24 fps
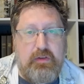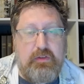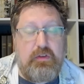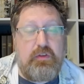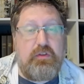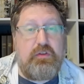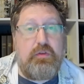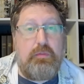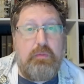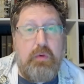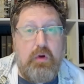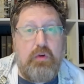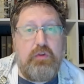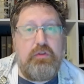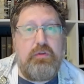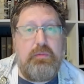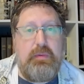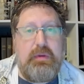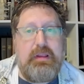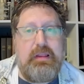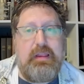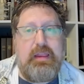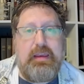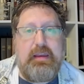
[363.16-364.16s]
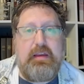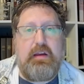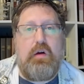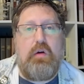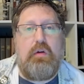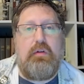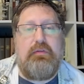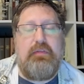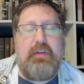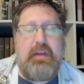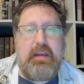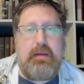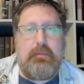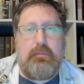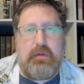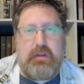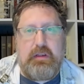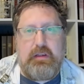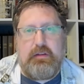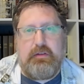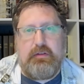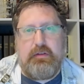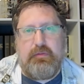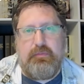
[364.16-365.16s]
They're supposed to be like our families.
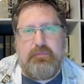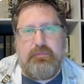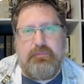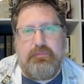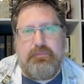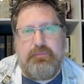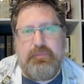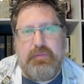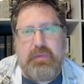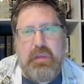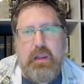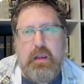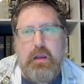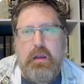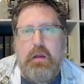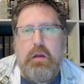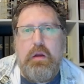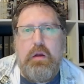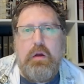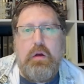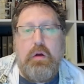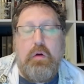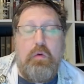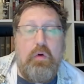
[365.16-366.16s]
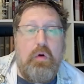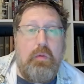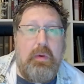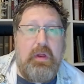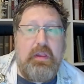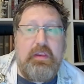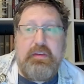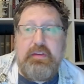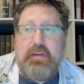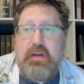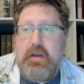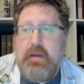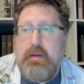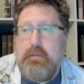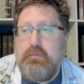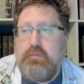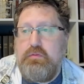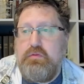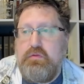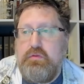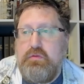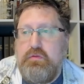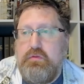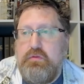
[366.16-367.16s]
Well, by the
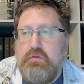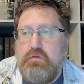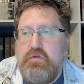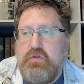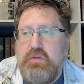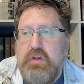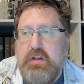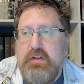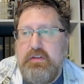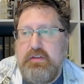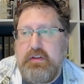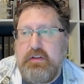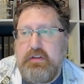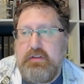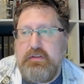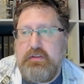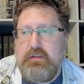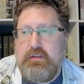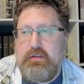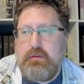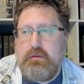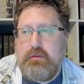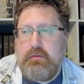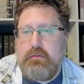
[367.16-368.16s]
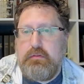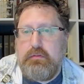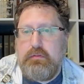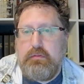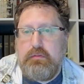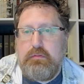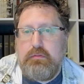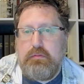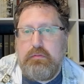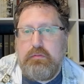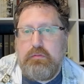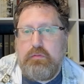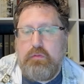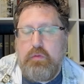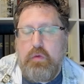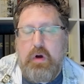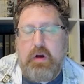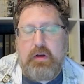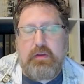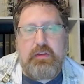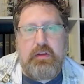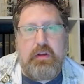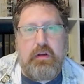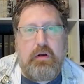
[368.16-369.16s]
time Jesus
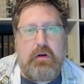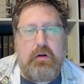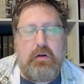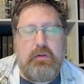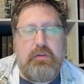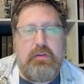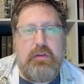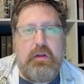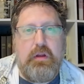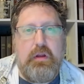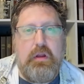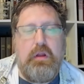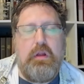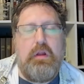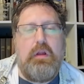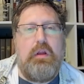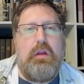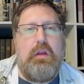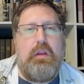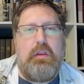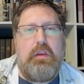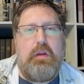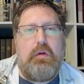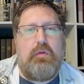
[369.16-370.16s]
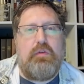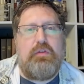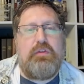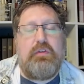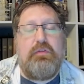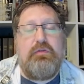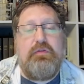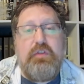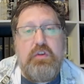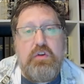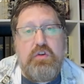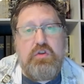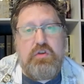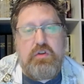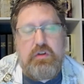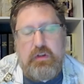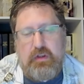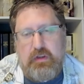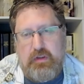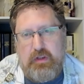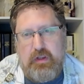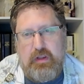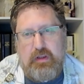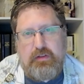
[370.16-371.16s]
walked the earth, there was confusion
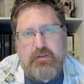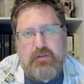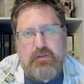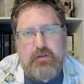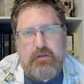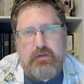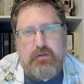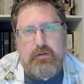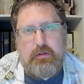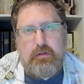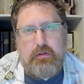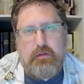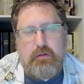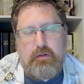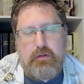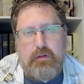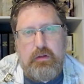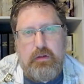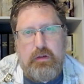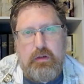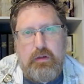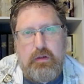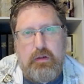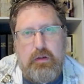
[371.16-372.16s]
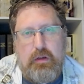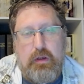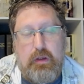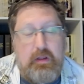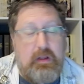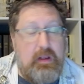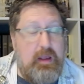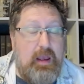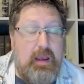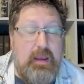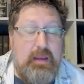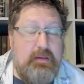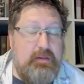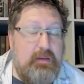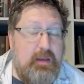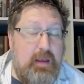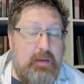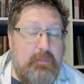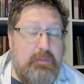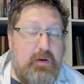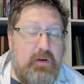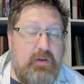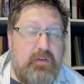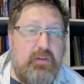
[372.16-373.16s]
in this. And I, I
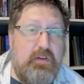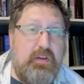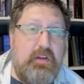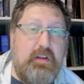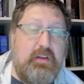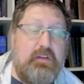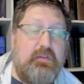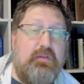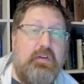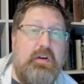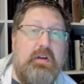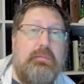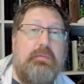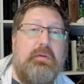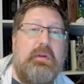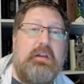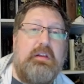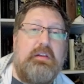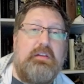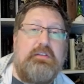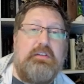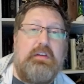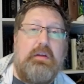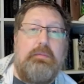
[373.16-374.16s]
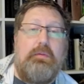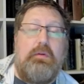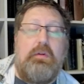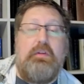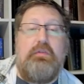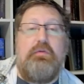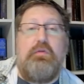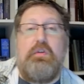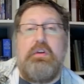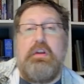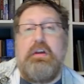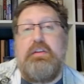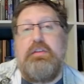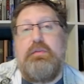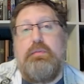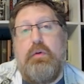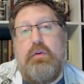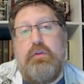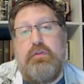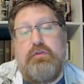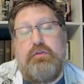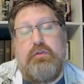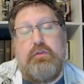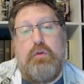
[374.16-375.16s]
personally think it's very plain and simple. If we're not
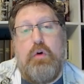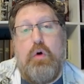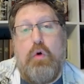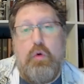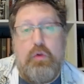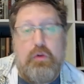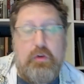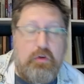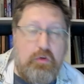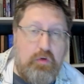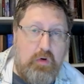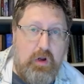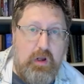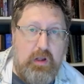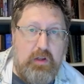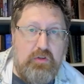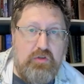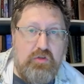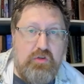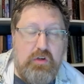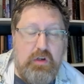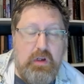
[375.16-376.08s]
supposed to hold a grudge,